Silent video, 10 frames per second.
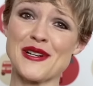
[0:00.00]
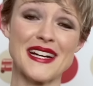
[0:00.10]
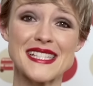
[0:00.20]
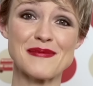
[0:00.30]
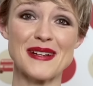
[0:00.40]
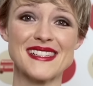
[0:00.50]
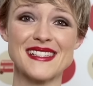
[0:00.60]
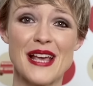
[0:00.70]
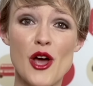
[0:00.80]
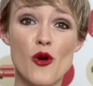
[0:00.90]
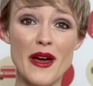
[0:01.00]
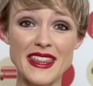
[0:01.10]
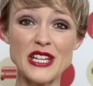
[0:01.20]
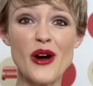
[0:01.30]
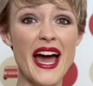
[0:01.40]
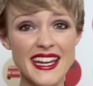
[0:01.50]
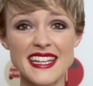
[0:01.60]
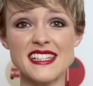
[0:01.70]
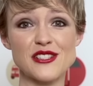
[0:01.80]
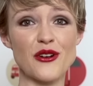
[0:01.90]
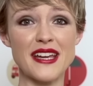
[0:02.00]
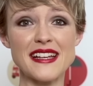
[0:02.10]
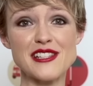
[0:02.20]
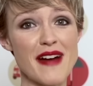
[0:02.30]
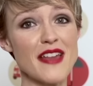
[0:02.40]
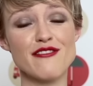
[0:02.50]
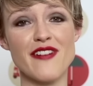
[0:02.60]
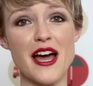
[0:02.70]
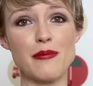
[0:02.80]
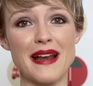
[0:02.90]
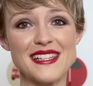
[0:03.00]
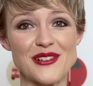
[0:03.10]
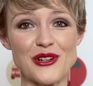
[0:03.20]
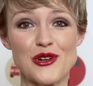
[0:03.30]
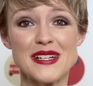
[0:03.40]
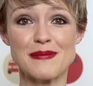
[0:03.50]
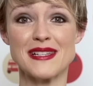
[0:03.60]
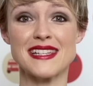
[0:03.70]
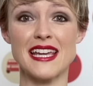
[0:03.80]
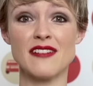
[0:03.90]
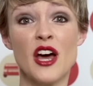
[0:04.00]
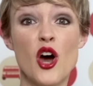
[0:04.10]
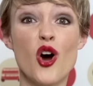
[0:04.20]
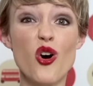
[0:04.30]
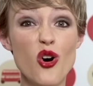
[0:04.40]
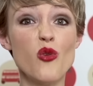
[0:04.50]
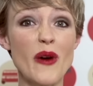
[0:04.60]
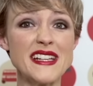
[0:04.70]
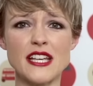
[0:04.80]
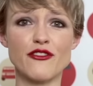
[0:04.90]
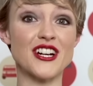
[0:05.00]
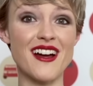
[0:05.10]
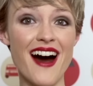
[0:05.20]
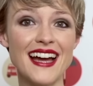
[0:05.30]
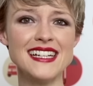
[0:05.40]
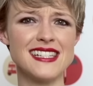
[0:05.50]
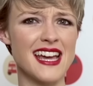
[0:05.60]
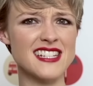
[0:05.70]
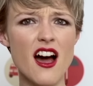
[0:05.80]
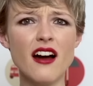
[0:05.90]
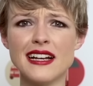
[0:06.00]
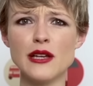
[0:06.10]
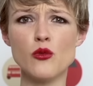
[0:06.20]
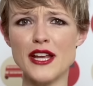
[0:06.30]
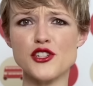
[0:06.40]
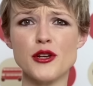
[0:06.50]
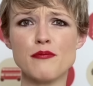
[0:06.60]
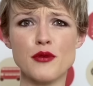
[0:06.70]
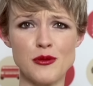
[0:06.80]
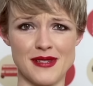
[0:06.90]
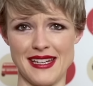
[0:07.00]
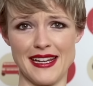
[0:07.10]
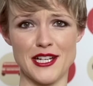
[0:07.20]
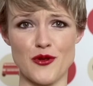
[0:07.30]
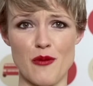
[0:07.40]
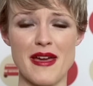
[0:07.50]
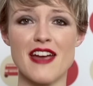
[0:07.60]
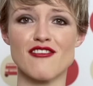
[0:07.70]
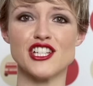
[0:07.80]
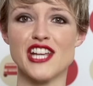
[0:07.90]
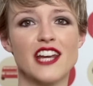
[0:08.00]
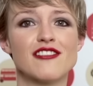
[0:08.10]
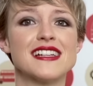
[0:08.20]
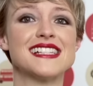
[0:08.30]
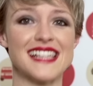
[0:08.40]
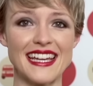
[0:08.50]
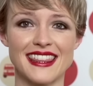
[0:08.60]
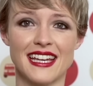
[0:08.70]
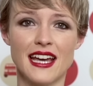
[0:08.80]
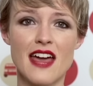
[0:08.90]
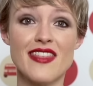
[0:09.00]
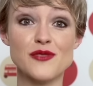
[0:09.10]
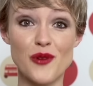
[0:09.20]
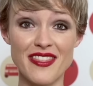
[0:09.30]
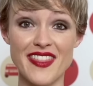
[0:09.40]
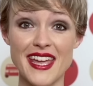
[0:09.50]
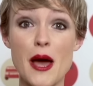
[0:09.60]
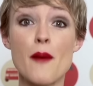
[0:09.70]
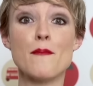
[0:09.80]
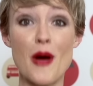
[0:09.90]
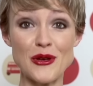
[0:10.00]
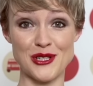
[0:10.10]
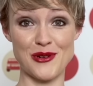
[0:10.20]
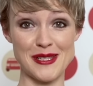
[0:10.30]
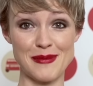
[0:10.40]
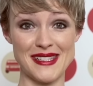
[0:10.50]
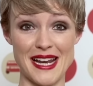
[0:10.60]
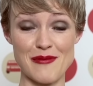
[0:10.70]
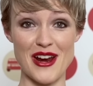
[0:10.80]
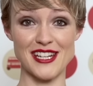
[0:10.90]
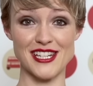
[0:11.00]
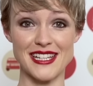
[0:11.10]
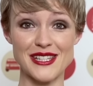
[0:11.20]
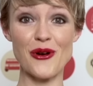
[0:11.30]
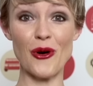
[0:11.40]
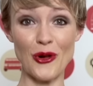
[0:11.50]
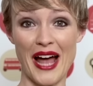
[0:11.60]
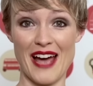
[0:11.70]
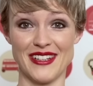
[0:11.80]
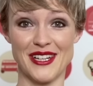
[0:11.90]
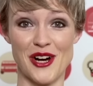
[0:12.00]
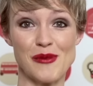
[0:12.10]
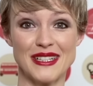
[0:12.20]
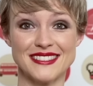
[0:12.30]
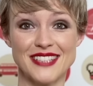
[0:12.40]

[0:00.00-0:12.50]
Christmas. Whether you're hanging stockings around the fireplace on Christmas Eve or waiting for a kind yet ugly witch on a broomstick to appear on January 6th, there's one thing most Christmas celebrations all have in common.